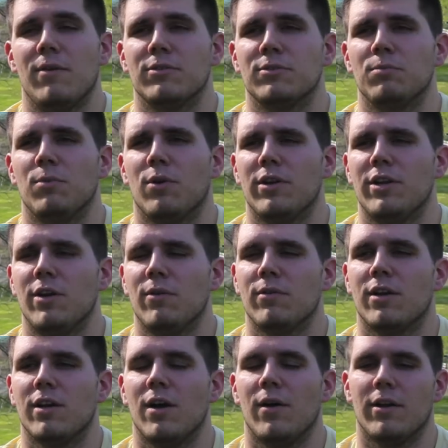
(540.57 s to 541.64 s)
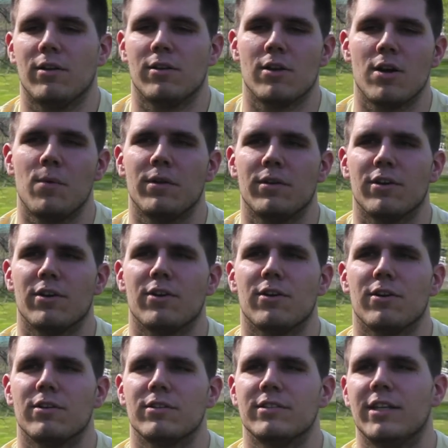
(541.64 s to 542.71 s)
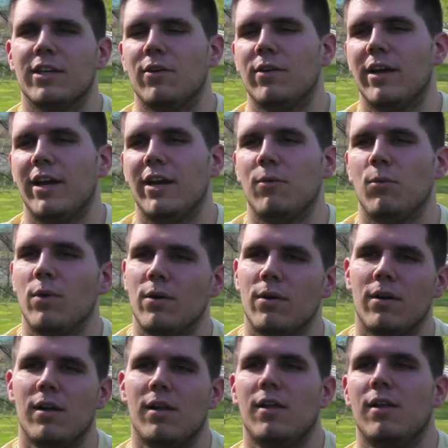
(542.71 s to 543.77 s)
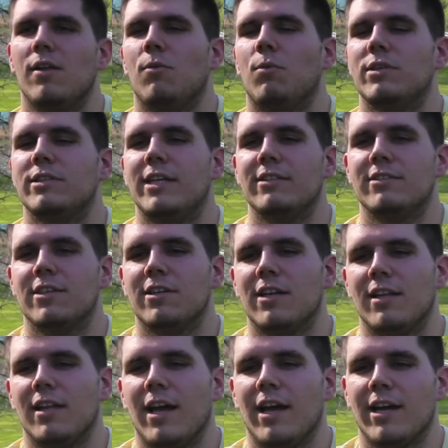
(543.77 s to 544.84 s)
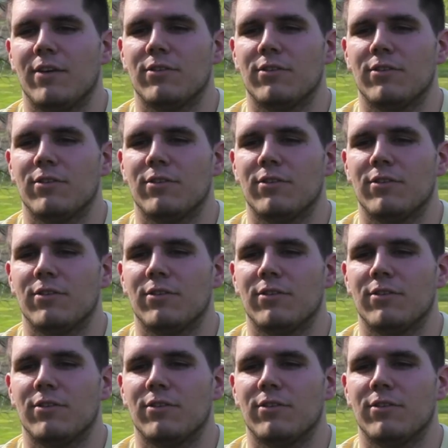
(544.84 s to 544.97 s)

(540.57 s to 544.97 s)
That was more, you know, going to her saying, okay, what's Ainsley gonna like?